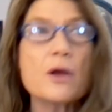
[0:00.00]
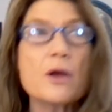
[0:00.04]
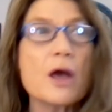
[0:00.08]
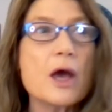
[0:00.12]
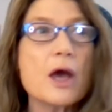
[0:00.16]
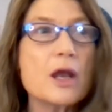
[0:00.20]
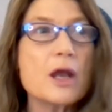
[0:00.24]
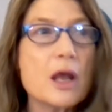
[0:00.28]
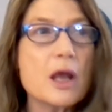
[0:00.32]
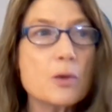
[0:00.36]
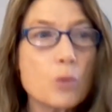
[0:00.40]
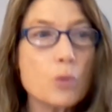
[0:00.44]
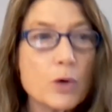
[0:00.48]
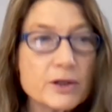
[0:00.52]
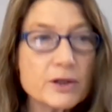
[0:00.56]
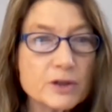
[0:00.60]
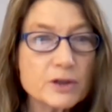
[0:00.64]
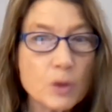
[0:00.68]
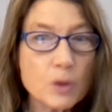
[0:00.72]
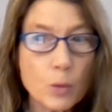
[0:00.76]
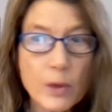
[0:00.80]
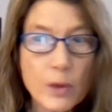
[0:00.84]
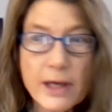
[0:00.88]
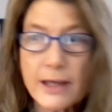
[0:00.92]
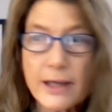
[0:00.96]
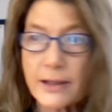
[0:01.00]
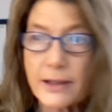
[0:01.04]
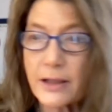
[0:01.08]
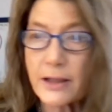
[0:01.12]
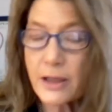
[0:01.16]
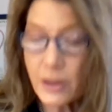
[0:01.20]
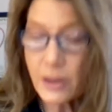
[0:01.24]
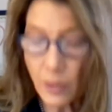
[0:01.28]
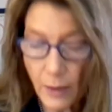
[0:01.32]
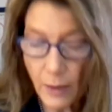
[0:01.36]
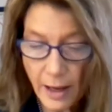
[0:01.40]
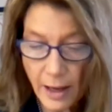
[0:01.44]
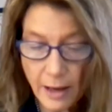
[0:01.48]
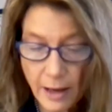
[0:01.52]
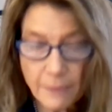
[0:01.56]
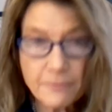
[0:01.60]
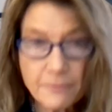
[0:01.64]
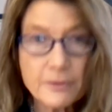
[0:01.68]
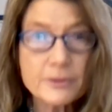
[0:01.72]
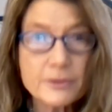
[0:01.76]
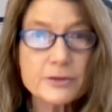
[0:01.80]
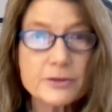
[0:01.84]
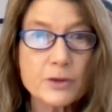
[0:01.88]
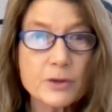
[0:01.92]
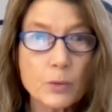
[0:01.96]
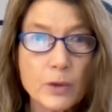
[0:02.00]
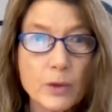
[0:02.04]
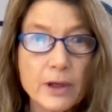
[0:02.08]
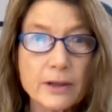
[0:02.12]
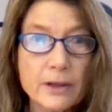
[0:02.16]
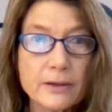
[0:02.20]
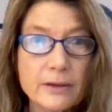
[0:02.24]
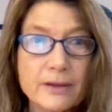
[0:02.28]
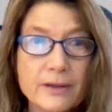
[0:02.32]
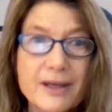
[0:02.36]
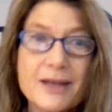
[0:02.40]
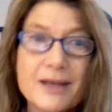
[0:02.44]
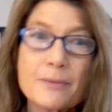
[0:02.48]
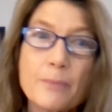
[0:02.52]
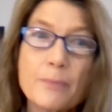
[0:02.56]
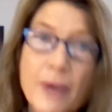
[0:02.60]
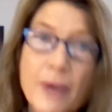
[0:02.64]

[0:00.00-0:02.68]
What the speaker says: and what's a win? Effort's a win, getting